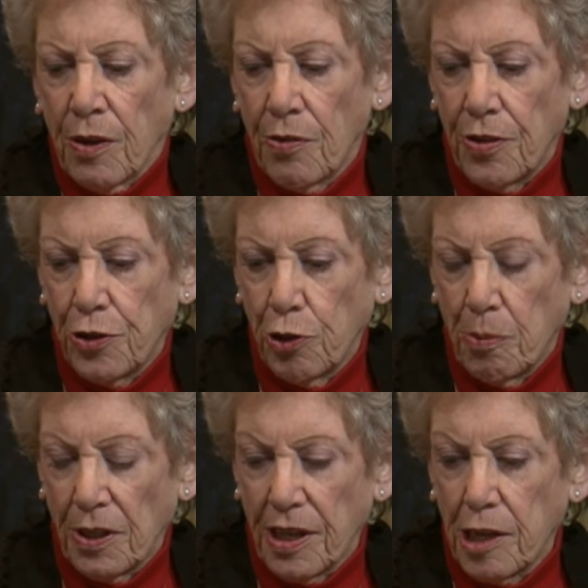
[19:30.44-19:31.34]
the
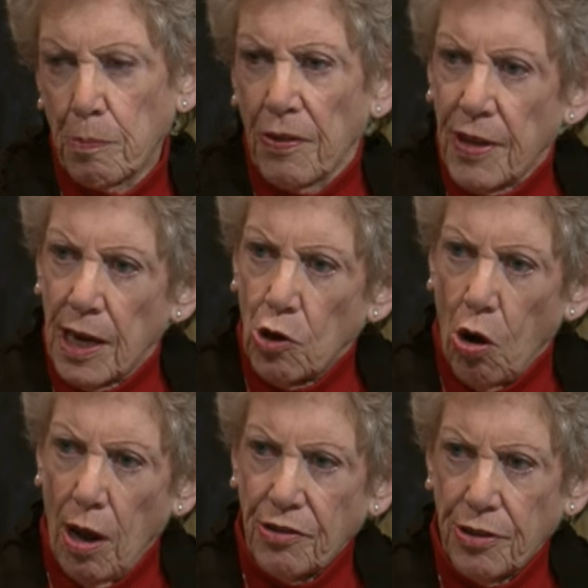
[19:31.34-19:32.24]
Jubilees, but then
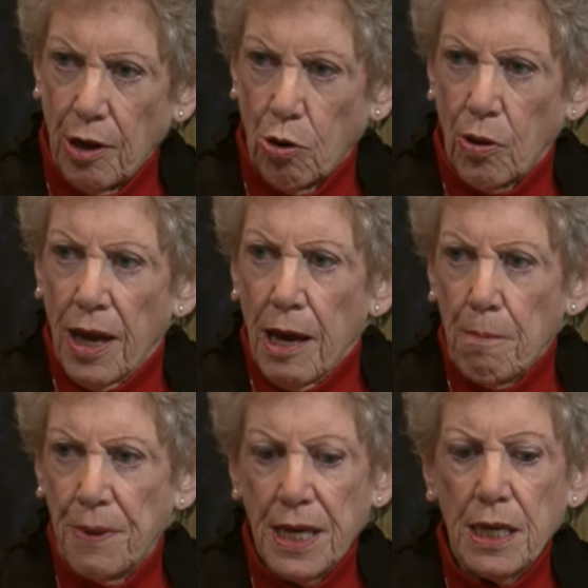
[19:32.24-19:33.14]
also
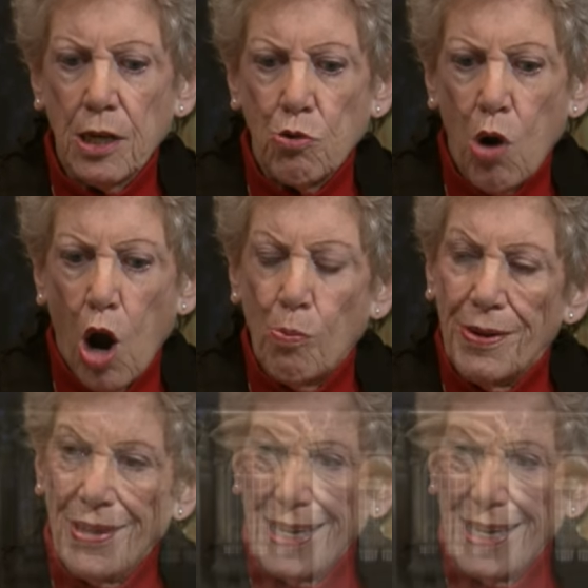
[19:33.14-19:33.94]
being in Rome in the